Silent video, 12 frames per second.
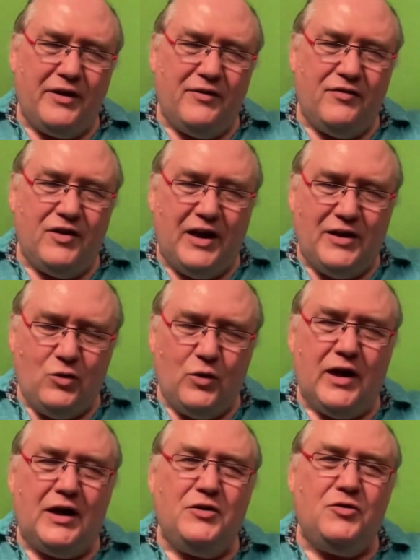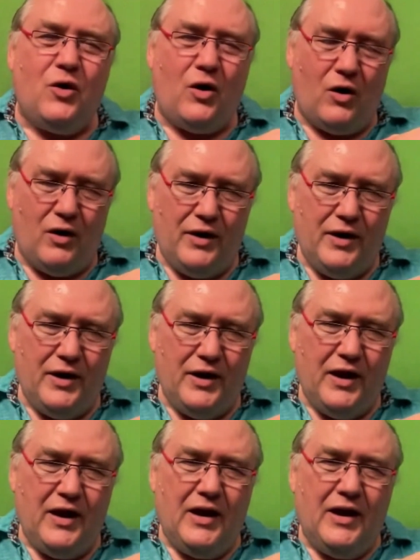state, you can draw.
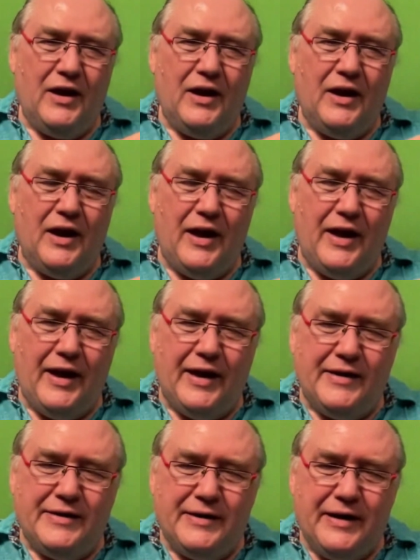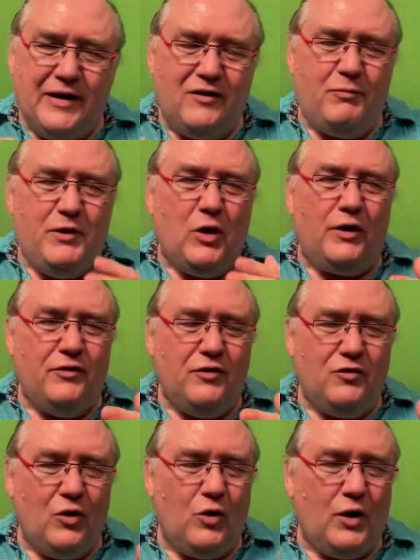And it's beyond the
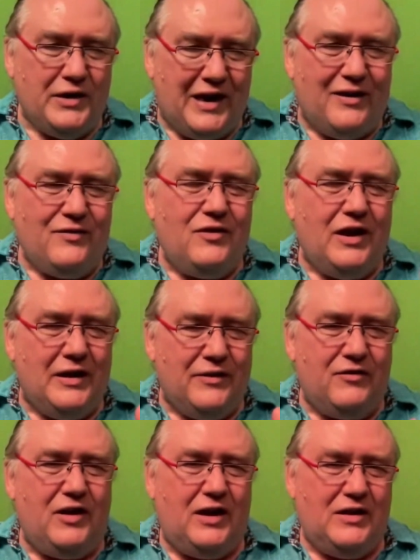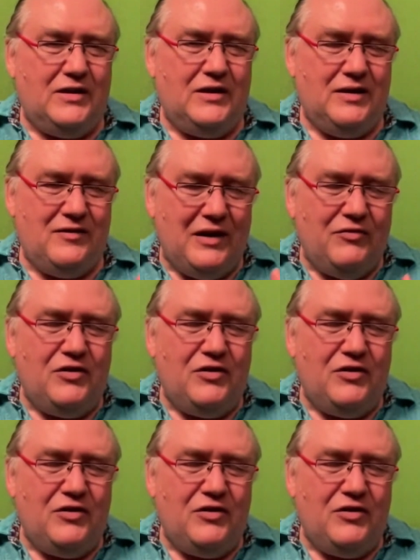so called Estale state, it's even